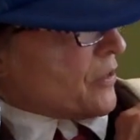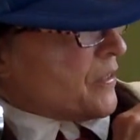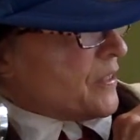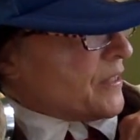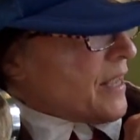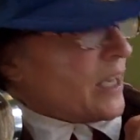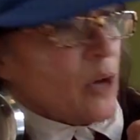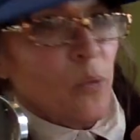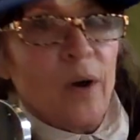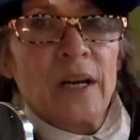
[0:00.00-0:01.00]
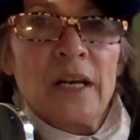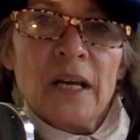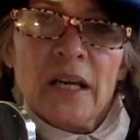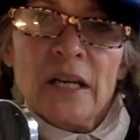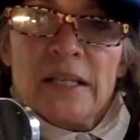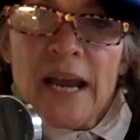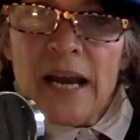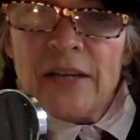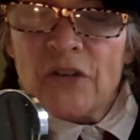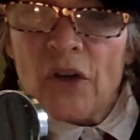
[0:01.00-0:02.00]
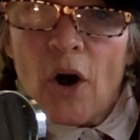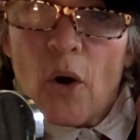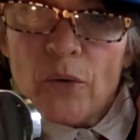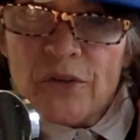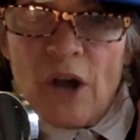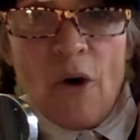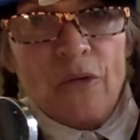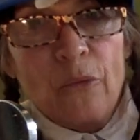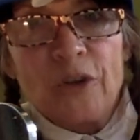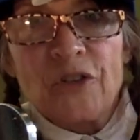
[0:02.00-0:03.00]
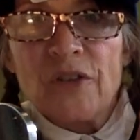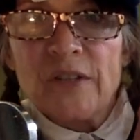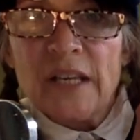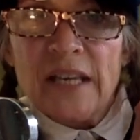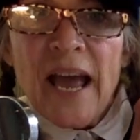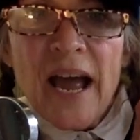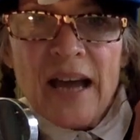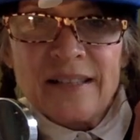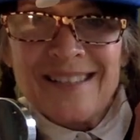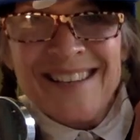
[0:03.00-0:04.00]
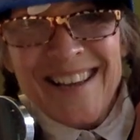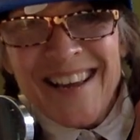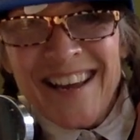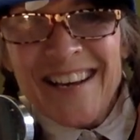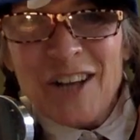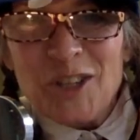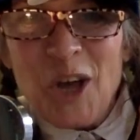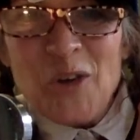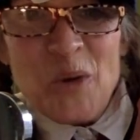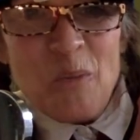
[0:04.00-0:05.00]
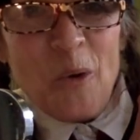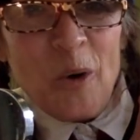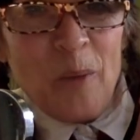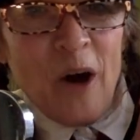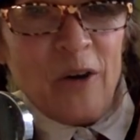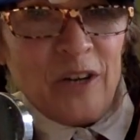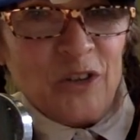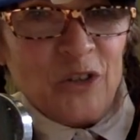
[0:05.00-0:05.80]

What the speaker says: is the second one, and it contains ozone, which is a gas, and I'll tell you more about it